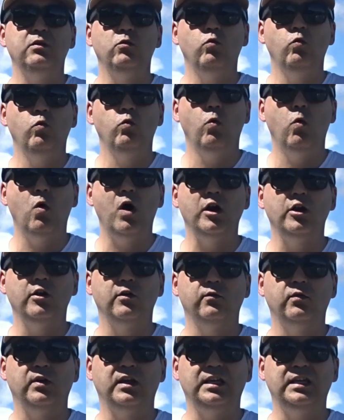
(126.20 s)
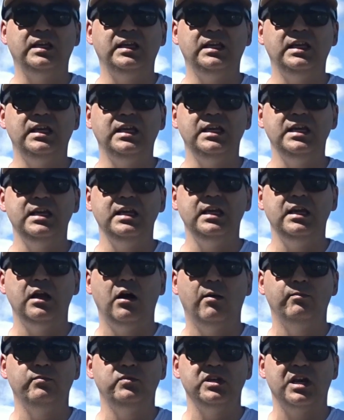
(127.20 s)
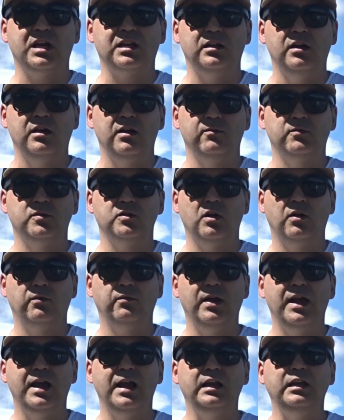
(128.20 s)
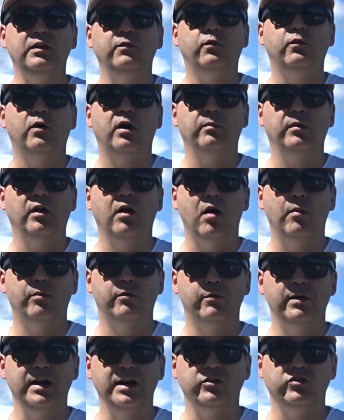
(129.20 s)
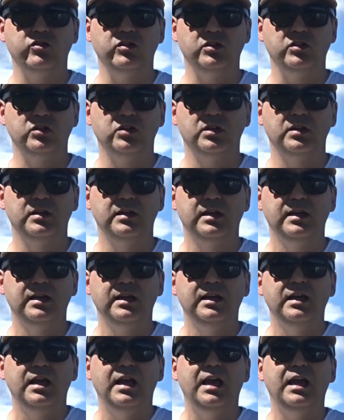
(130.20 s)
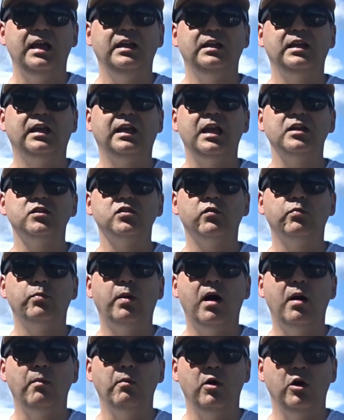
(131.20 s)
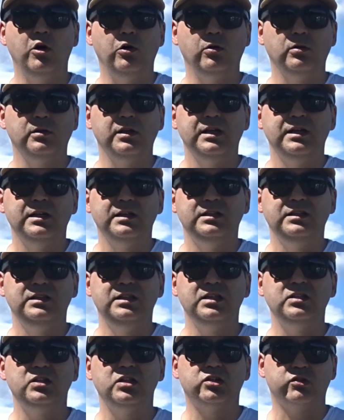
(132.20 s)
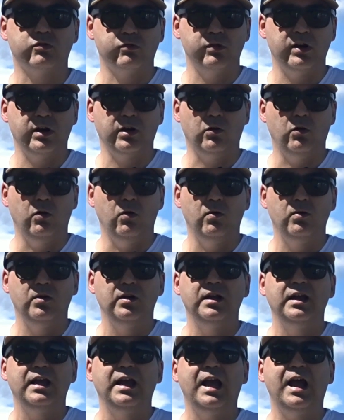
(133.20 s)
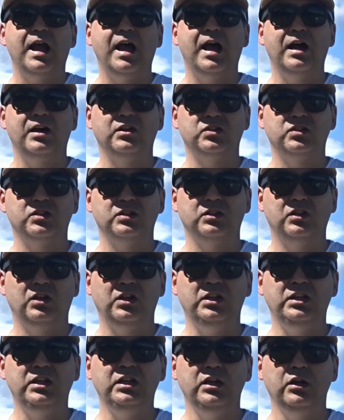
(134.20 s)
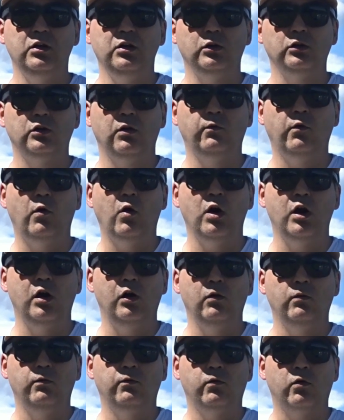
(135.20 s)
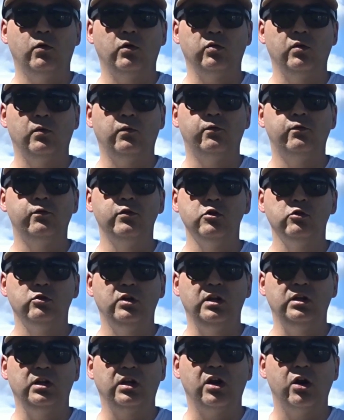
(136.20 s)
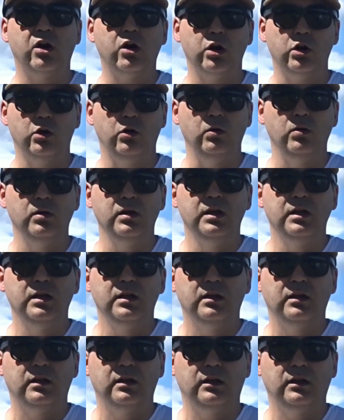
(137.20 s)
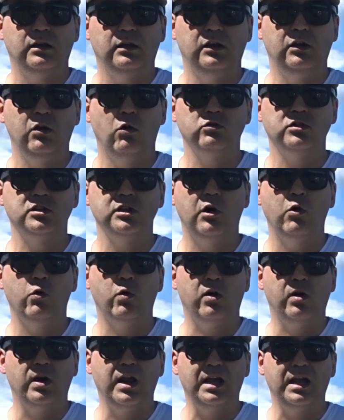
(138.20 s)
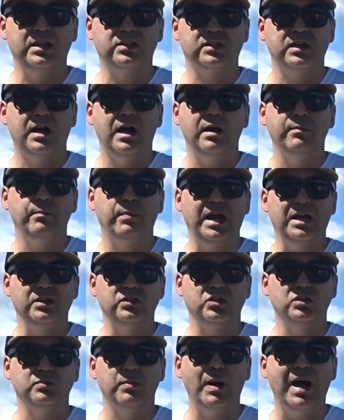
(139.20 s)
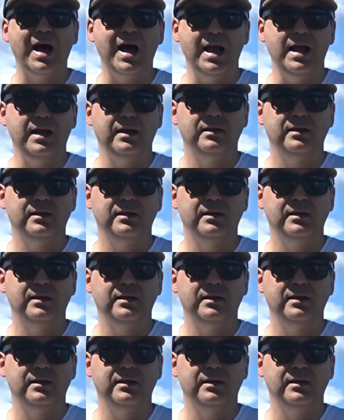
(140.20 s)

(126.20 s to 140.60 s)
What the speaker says: one of the key objectives of any farming operations. In the case of palm oil, this is critical, as the yield of oil for the fruit and the kernel goes lower as time passes by.